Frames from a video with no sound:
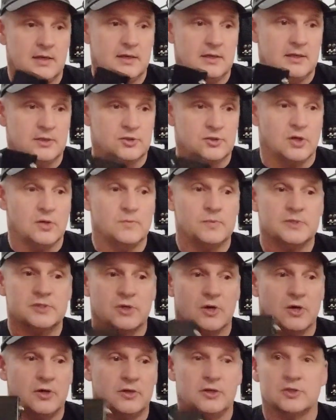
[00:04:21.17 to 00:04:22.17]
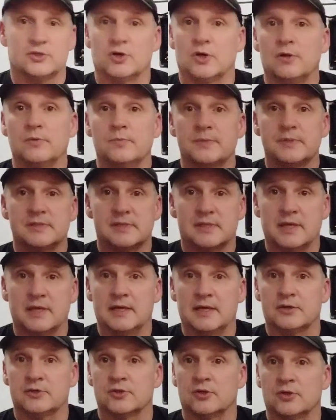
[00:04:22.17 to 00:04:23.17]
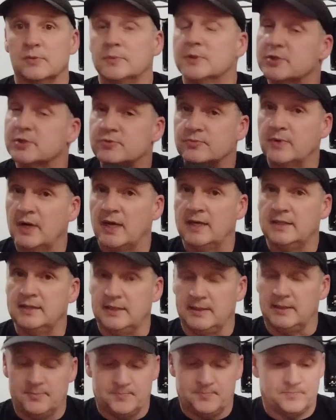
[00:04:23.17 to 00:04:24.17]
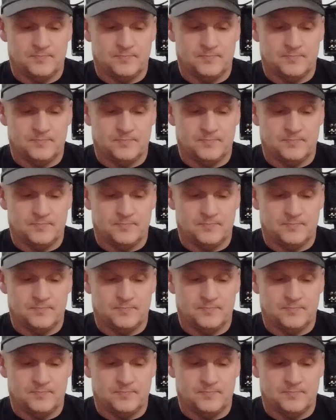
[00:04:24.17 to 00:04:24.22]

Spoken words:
It's always on, it's always there, it's always ready.